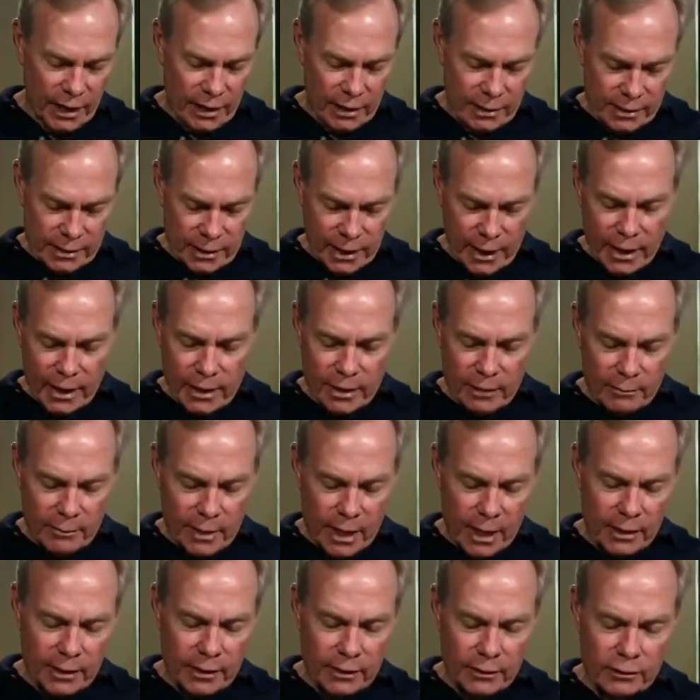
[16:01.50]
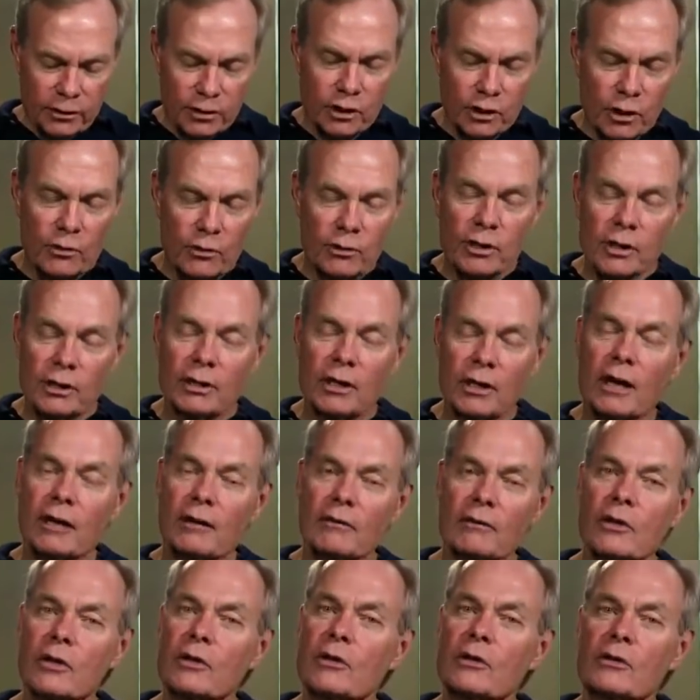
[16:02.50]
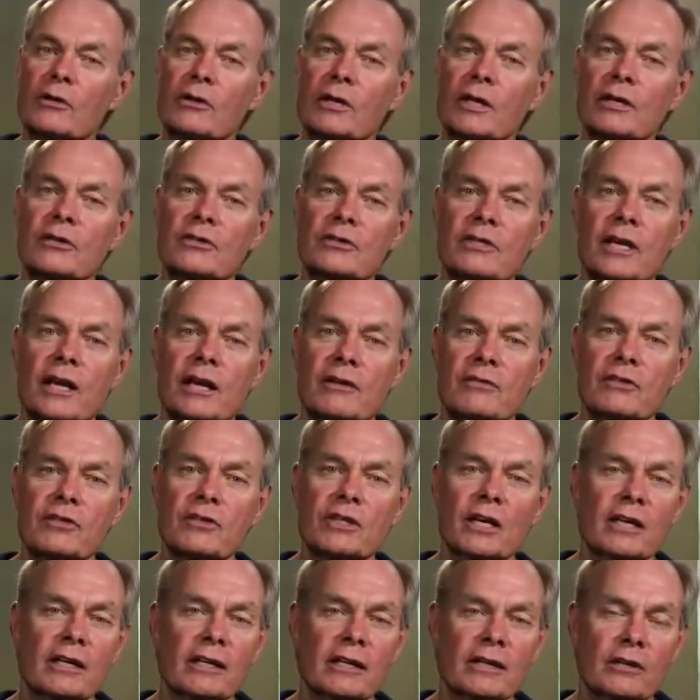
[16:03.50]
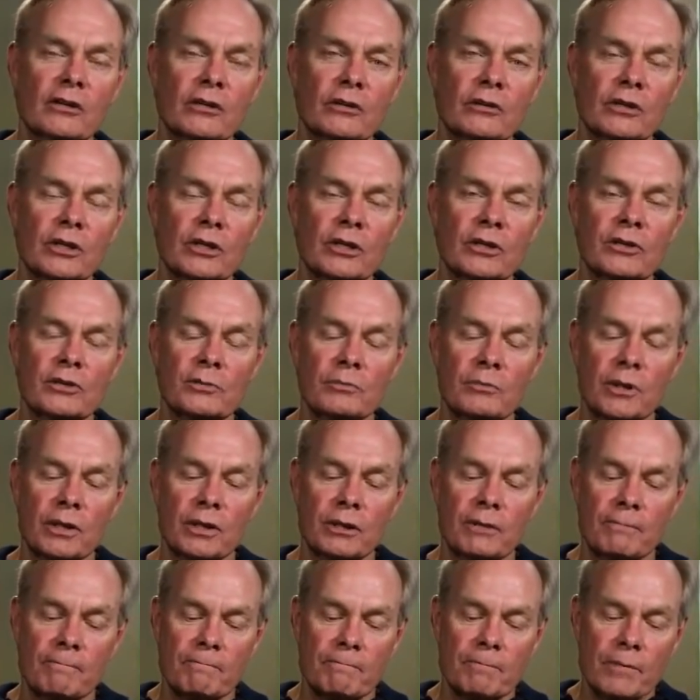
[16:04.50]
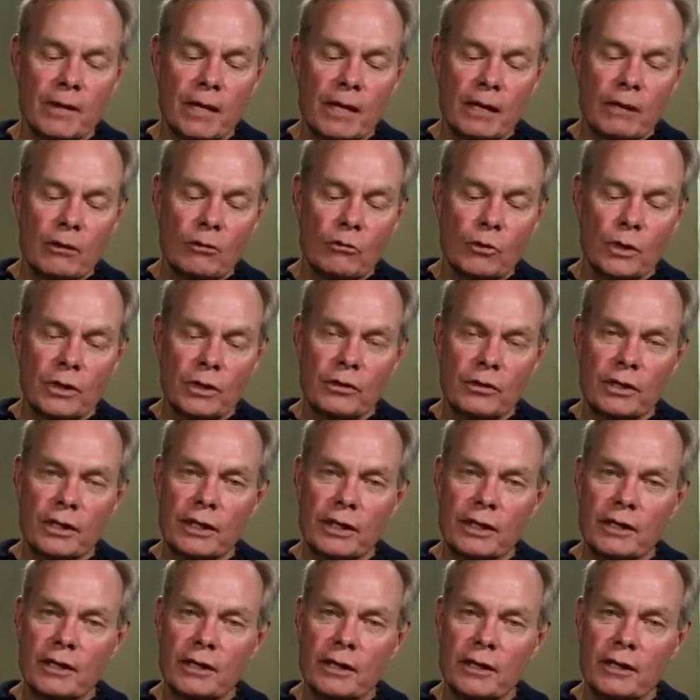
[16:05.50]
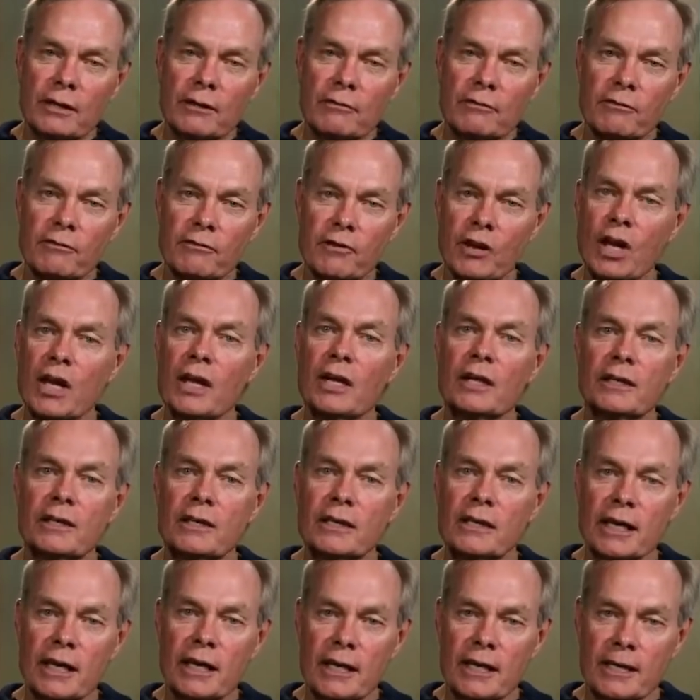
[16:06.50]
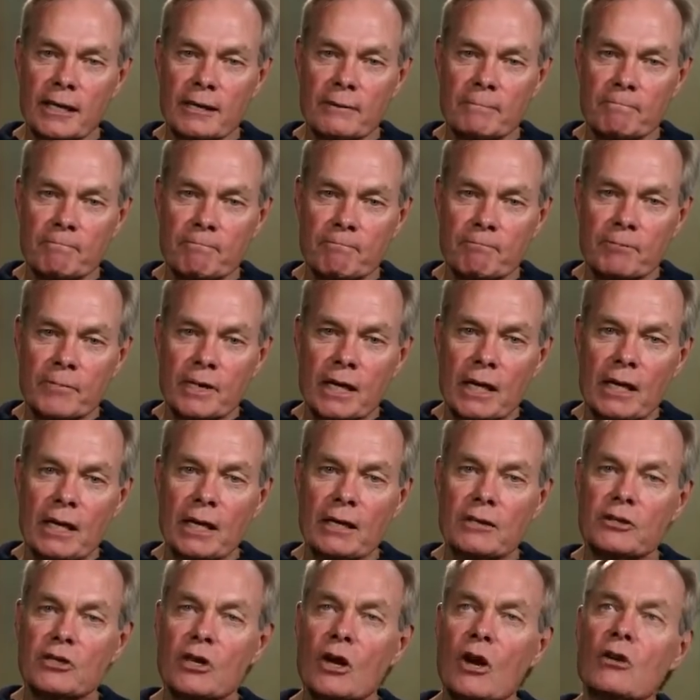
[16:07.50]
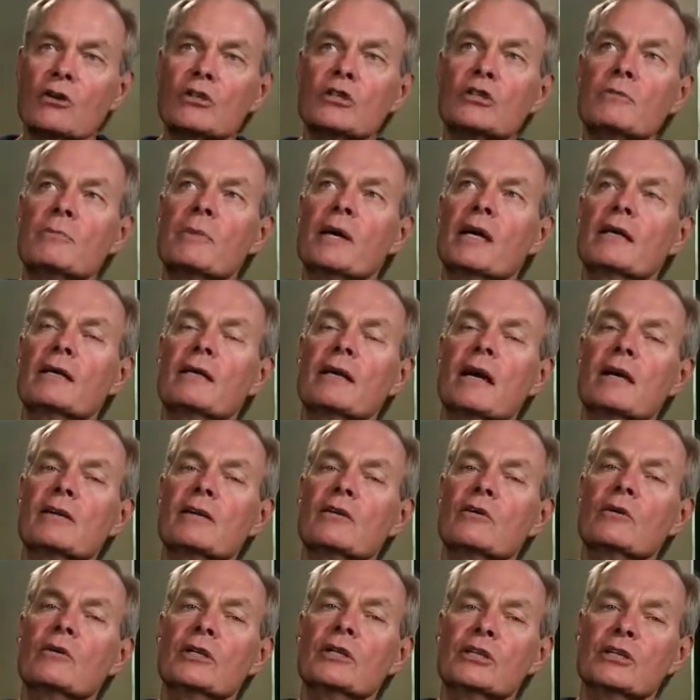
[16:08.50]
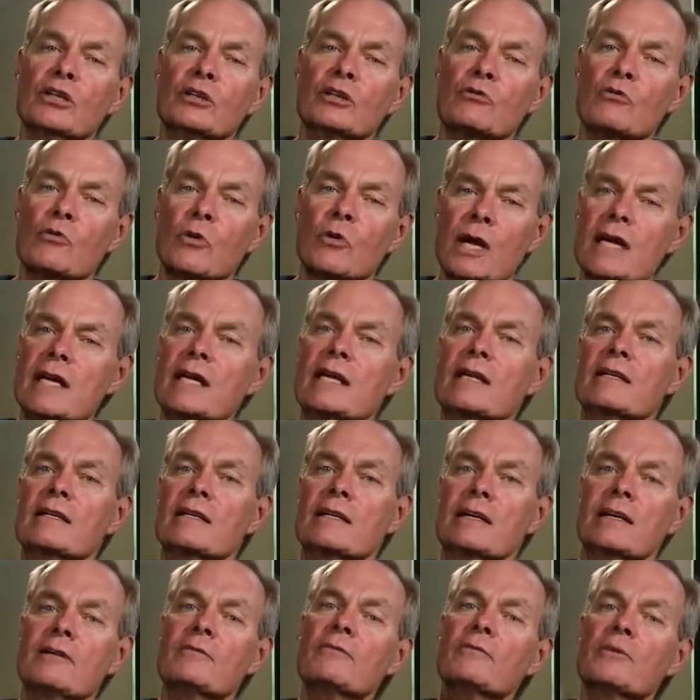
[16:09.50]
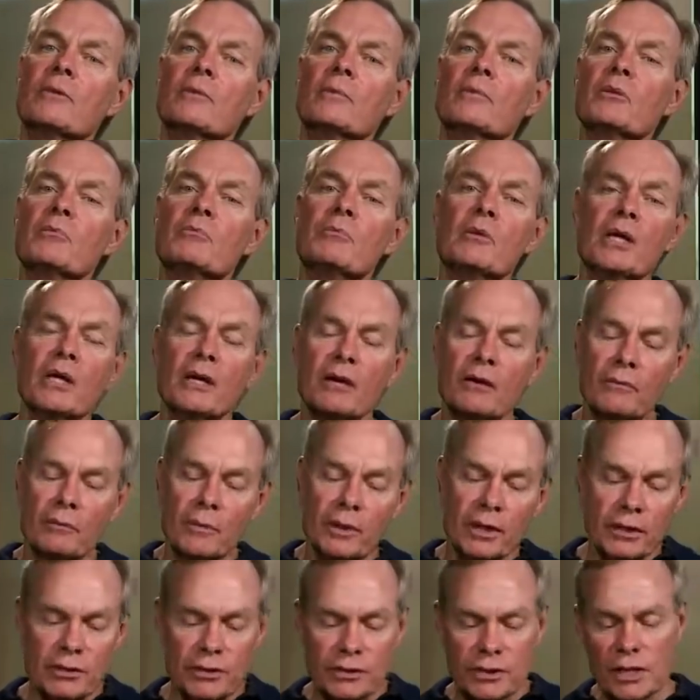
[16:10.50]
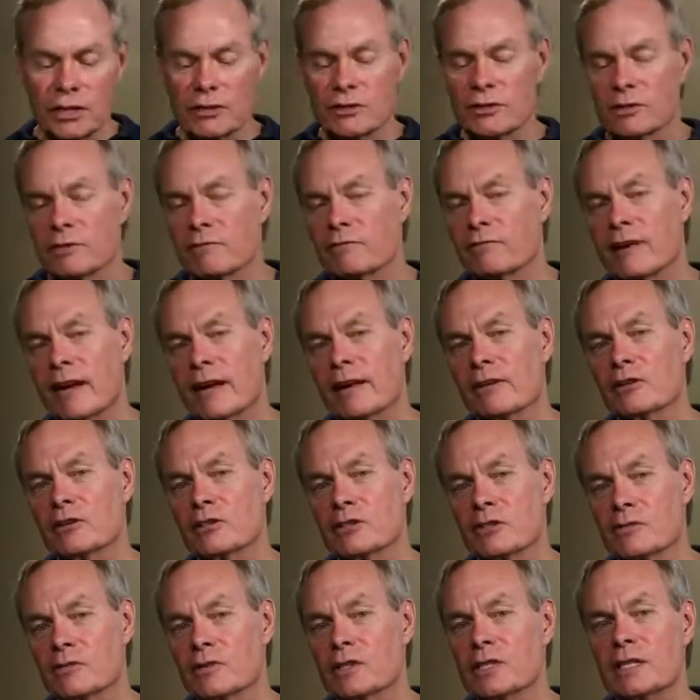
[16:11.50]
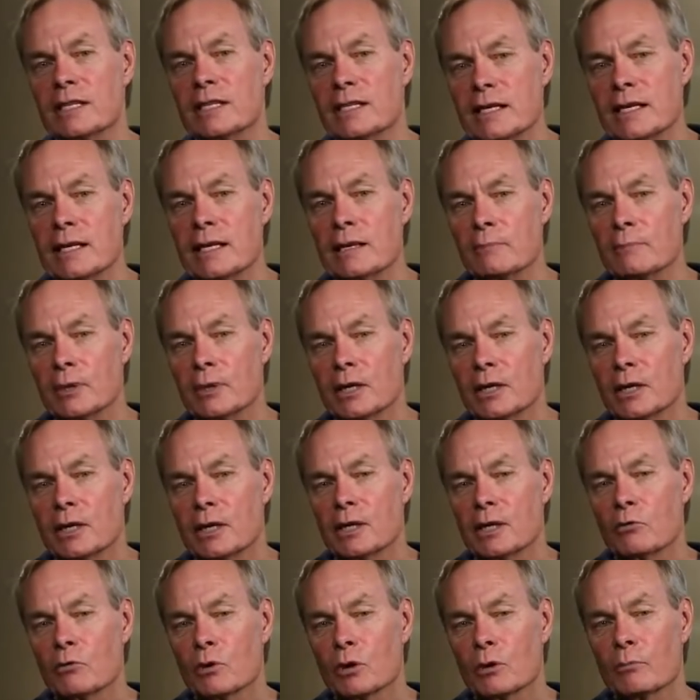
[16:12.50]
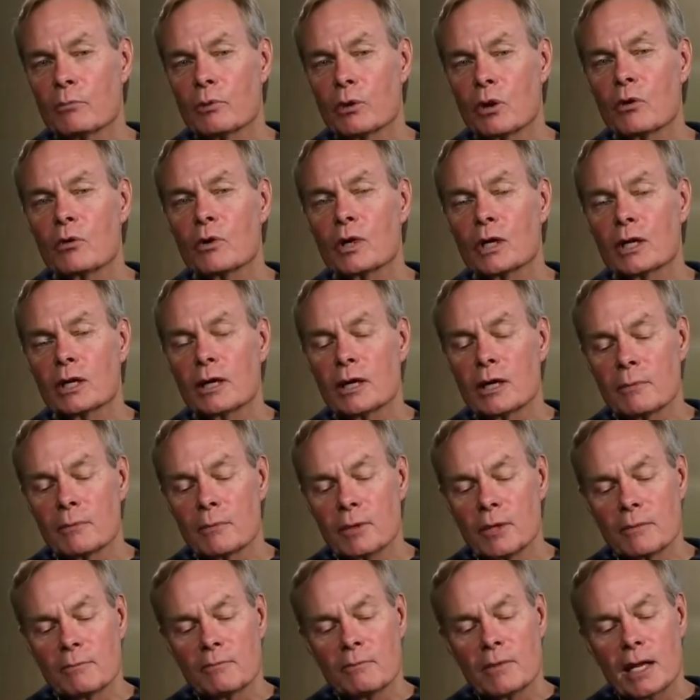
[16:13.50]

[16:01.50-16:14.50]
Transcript: I had time, I could show you a lot of other things that I've studied on this, but when the flood came, it talks about not only did rain come from above, but it says the fountains of the deep were broken up.